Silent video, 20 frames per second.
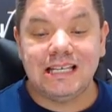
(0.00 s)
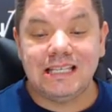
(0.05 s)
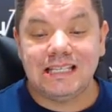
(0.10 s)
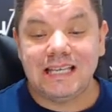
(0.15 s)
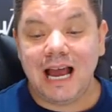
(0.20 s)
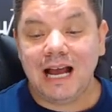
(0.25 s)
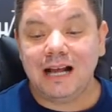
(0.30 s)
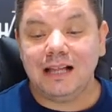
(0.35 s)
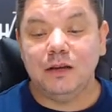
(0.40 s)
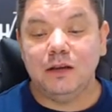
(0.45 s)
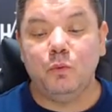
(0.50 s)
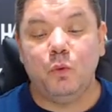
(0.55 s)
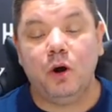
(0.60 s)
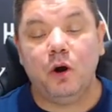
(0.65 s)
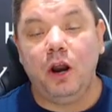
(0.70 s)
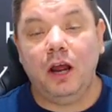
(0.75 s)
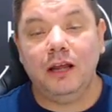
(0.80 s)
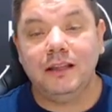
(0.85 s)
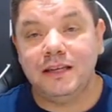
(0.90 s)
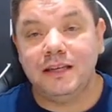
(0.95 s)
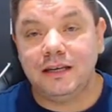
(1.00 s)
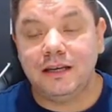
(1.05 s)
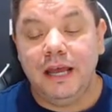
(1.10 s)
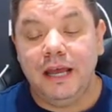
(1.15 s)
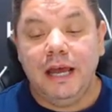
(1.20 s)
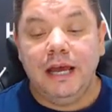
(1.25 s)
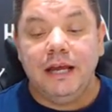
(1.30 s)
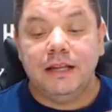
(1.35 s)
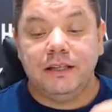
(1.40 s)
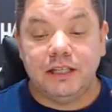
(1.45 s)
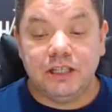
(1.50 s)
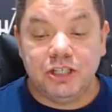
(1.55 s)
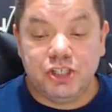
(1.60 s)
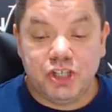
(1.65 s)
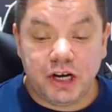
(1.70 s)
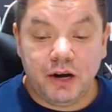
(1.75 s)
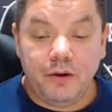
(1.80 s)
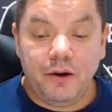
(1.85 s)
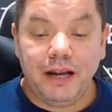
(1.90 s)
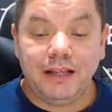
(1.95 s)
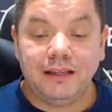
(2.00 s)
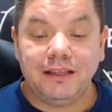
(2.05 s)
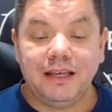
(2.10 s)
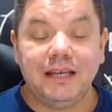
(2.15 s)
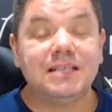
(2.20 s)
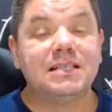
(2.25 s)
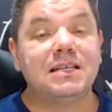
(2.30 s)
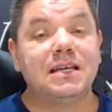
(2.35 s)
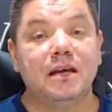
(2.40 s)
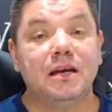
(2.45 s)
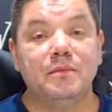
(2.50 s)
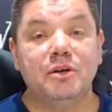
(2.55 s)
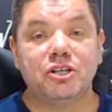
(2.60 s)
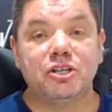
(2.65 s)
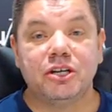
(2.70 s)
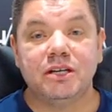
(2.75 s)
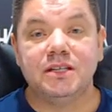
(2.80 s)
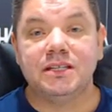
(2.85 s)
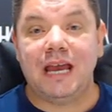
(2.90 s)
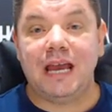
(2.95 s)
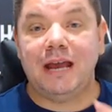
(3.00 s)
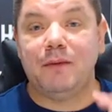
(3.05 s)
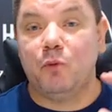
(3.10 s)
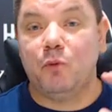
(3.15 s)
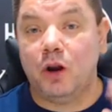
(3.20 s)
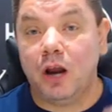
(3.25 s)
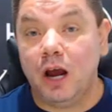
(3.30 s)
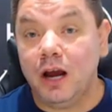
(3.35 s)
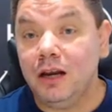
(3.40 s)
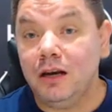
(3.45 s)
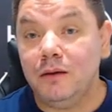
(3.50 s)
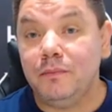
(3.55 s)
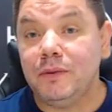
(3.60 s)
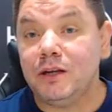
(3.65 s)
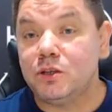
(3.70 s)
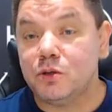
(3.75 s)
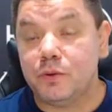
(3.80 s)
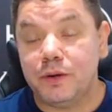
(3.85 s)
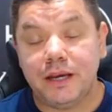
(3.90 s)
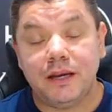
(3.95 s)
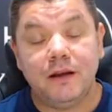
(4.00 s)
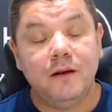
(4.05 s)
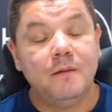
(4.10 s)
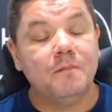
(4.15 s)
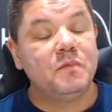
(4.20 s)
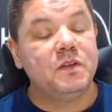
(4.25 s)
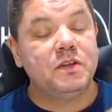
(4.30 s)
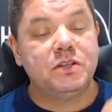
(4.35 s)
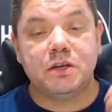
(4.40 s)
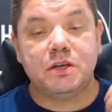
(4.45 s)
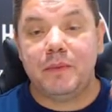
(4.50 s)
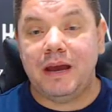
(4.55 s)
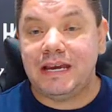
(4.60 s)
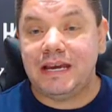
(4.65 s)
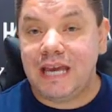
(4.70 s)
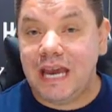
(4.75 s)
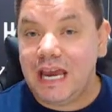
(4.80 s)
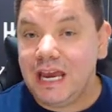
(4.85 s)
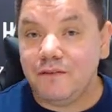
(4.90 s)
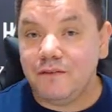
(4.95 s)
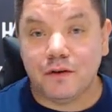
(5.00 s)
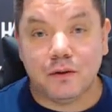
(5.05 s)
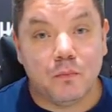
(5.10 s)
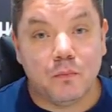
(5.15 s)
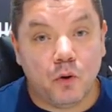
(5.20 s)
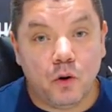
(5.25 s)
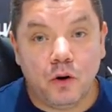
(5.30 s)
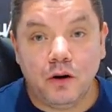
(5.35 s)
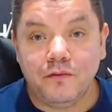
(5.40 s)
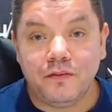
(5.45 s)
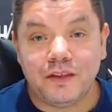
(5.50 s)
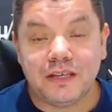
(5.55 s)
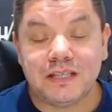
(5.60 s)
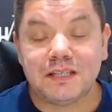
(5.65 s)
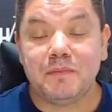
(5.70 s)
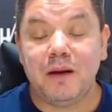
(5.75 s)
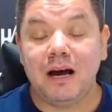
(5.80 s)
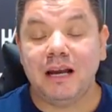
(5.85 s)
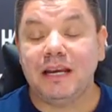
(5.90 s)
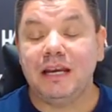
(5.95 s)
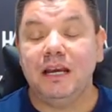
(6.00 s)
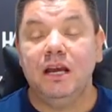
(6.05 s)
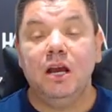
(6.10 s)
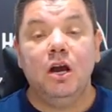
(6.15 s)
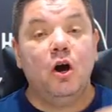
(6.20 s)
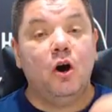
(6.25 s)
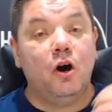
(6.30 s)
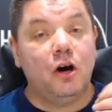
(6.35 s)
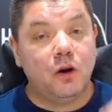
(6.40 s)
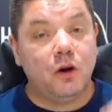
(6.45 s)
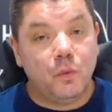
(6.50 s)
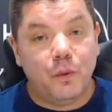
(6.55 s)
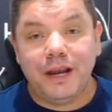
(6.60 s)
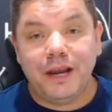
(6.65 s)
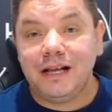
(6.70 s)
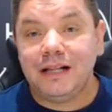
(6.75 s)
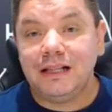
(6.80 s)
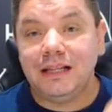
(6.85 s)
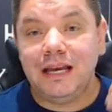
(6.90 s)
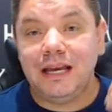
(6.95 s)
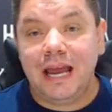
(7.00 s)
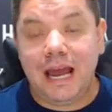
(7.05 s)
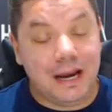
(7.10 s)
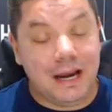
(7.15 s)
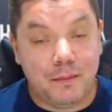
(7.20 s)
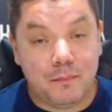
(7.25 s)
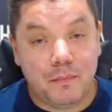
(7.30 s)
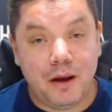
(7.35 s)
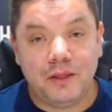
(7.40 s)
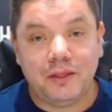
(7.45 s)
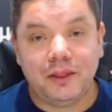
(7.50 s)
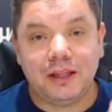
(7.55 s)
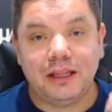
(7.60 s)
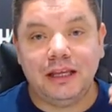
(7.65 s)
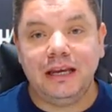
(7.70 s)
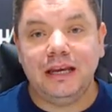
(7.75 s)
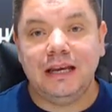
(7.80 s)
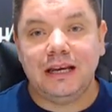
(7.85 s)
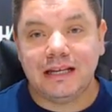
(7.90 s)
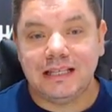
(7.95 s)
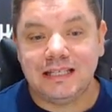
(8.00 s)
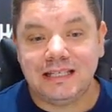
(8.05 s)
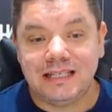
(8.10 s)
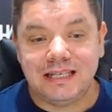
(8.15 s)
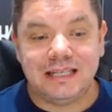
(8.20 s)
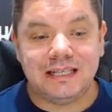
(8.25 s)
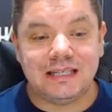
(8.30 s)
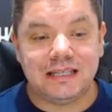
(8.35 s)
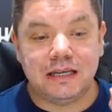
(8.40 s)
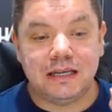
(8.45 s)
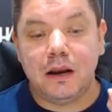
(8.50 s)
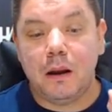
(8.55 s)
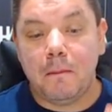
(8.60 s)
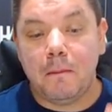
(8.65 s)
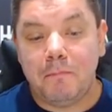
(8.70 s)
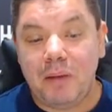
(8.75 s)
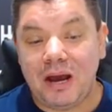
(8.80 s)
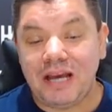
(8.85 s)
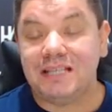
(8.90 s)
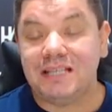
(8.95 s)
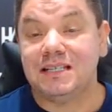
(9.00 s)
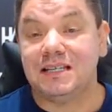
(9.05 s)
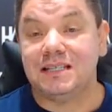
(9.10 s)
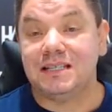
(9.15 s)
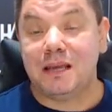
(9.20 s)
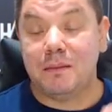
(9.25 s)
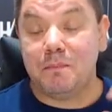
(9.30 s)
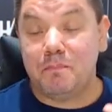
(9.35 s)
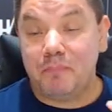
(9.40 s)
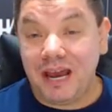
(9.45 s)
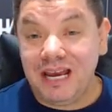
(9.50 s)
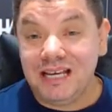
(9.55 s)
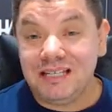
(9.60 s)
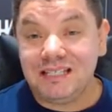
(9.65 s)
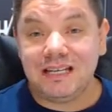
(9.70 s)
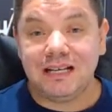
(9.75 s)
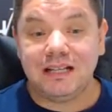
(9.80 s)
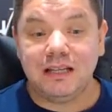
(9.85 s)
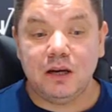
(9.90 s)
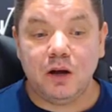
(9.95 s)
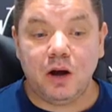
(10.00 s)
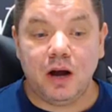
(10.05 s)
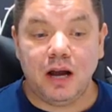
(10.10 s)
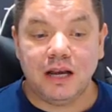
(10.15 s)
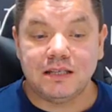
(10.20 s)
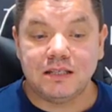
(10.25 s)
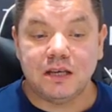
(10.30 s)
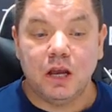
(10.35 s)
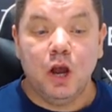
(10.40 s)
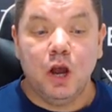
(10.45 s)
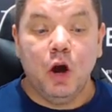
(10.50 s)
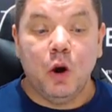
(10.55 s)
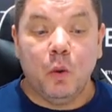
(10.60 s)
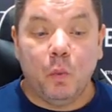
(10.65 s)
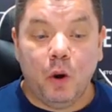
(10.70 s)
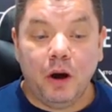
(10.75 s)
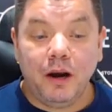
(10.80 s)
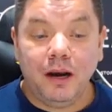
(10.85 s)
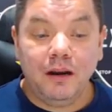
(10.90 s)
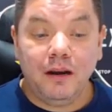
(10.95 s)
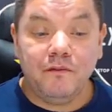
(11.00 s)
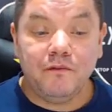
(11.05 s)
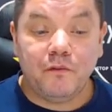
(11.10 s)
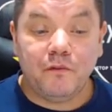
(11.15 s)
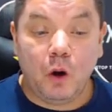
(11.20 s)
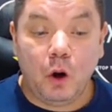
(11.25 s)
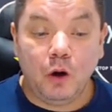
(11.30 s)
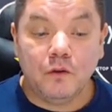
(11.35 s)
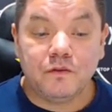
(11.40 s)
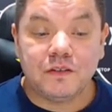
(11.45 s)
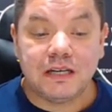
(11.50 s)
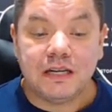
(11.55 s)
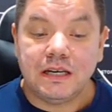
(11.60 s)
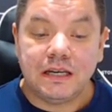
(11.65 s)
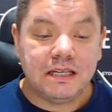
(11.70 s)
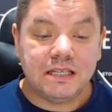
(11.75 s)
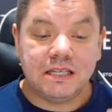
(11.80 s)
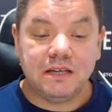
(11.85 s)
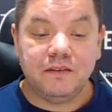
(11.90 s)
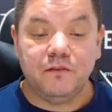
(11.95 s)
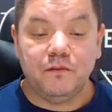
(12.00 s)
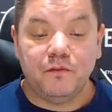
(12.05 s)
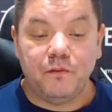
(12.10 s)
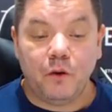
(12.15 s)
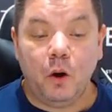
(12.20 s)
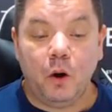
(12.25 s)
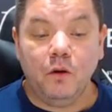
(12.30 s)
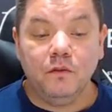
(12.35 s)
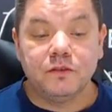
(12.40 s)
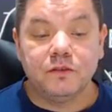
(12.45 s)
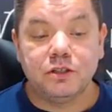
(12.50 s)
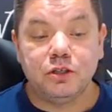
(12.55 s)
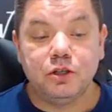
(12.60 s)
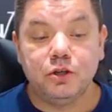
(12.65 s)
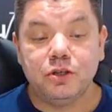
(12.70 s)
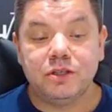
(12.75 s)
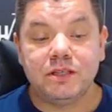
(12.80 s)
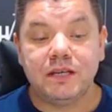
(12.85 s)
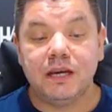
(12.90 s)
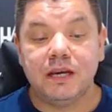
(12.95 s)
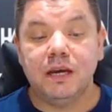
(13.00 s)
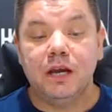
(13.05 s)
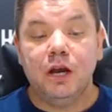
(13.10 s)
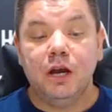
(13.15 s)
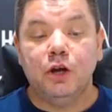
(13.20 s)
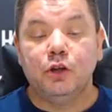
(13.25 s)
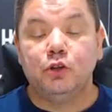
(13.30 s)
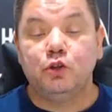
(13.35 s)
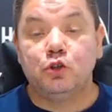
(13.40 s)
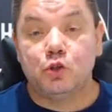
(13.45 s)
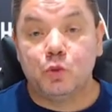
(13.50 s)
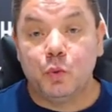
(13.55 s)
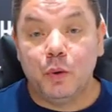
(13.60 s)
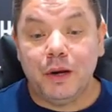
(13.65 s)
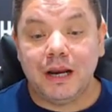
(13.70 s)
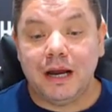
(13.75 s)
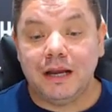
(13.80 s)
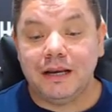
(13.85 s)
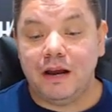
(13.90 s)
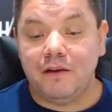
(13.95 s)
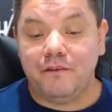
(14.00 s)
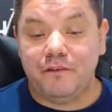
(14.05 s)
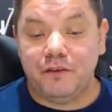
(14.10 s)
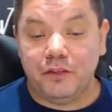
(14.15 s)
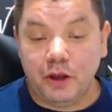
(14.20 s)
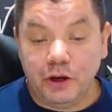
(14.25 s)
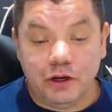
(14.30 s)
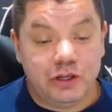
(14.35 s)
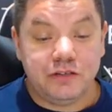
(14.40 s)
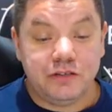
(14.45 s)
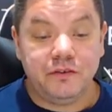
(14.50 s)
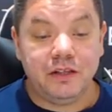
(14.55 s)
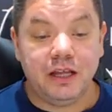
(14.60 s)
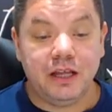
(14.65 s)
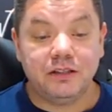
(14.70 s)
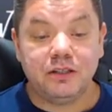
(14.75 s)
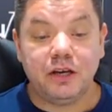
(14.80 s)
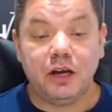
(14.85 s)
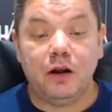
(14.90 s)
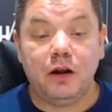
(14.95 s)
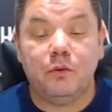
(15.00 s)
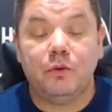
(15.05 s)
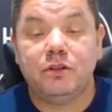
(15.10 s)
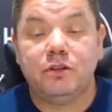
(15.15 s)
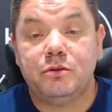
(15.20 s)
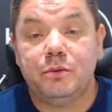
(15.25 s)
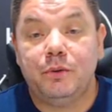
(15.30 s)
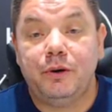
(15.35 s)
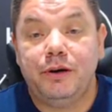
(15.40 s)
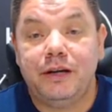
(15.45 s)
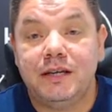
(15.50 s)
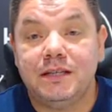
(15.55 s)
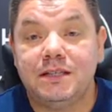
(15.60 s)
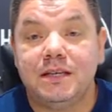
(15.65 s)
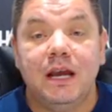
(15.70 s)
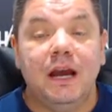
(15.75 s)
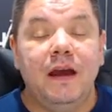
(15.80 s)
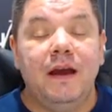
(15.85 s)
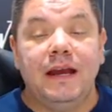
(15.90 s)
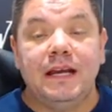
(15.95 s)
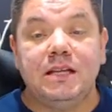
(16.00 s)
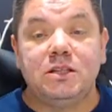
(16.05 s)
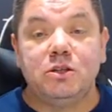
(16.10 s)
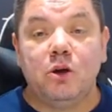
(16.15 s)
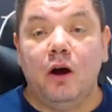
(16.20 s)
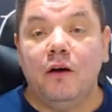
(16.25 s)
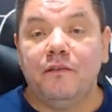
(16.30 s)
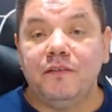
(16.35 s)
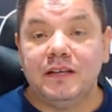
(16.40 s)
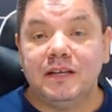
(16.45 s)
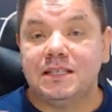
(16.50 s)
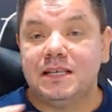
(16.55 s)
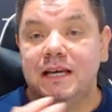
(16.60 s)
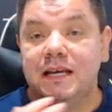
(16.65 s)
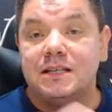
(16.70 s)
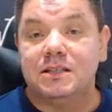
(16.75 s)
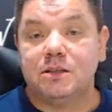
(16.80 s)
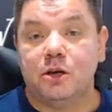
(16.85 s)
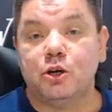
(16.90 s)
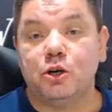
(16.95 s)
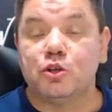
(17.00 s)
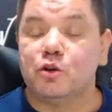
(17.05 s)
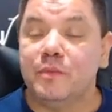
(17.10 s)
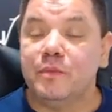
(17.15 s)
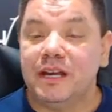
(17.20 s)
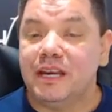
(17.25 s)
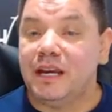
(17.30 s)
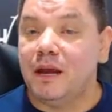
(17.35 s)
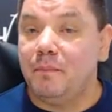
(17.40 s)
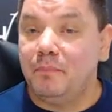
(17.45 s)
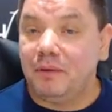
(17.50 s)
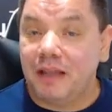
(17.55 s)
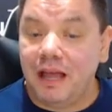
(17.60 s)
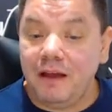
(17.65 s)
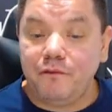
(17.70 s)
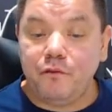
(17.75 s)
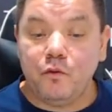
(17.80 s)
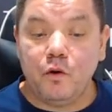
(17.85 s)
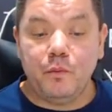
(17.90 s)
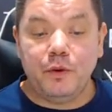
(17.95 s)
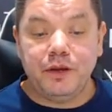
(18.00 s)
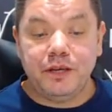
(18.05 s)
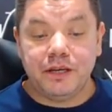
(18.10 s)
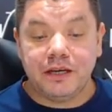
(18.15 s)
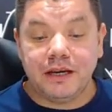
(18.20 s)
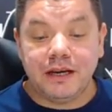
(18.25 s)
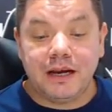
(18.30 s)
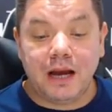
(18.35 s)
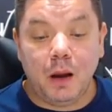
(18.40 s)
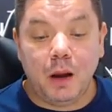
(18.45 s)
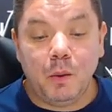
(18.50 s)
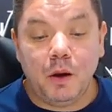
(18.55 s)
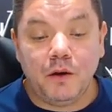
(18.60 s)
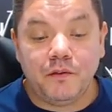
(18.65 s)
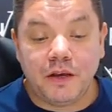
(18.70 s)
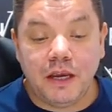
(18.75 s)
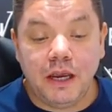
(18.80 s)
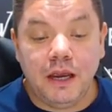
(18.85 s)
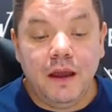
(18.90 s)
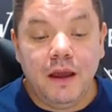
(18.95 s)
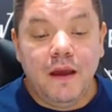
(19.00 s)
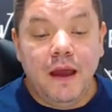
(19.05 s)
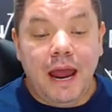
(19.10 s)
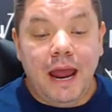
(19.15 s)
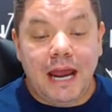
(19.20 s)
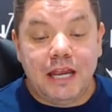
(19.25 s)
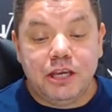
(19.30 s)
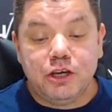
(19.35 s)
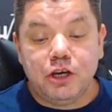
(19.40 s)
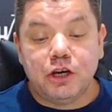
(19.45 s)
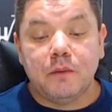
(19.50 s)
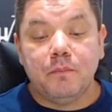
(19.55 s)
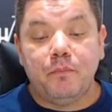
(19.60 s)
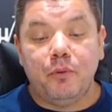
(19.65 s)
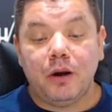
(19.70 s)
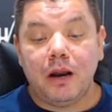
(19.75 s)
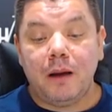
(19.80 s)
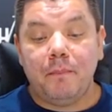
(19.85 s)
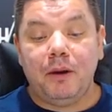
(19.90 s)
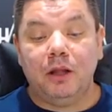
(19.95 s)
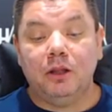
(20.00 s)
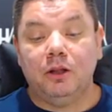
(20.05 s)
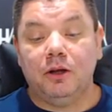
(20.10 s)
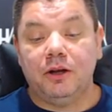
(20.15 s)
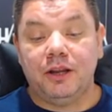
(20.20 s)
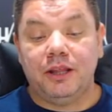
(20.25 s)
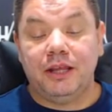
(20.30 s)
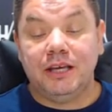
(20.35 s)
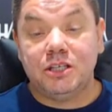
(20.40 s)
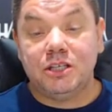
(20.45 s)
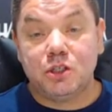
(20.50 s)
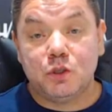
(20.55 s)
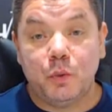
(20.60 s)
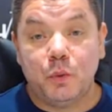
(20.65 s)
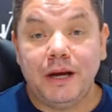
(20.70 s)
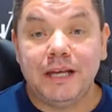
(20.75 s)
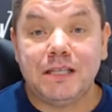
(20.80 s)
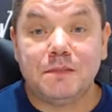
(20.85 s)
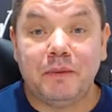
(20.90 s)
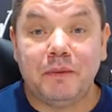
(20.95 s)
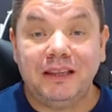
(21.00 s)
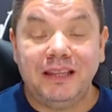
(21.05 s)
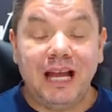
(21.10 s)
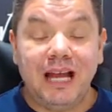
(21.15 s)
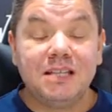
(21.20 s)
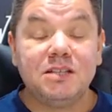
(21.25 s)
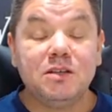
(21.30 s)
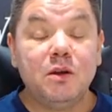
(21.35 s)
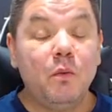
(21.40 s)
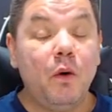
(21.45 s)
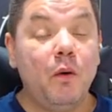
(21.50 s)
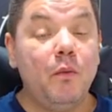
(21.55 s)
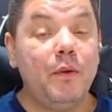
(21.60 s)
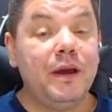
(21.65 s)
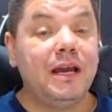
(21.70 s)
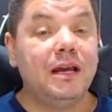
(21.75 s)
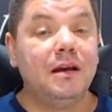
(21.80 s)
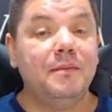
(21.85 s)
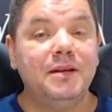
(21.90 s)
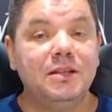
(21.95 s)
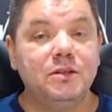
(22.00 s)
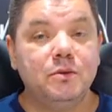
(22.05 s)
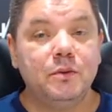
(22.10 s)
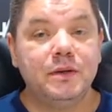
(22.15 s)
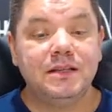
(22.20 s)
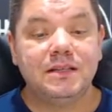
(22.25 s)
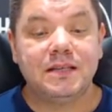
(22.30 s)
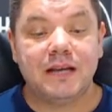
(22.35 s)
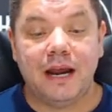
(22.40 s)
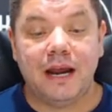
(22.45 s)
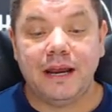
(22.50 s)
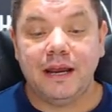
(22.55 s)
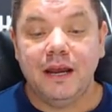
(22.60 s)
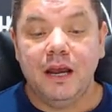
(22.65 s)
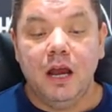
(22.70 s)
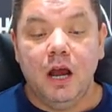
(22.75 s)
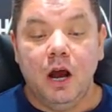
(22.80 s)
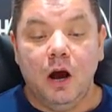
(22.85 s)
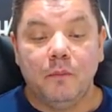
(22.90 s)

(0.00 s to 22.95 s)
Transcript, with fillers: exactly what I did to generate these commissions and what I'm going to be doing to make even more of this money on a weekly and a monthly consistent basis. And basically, guys, what it involves in is it involves using Twitter. Now, for those of you that don't know what Twitter is, it's obviously a social media platform where you can come over here and you can put up a lot of these tweets, but that's not what we're going to be doing today.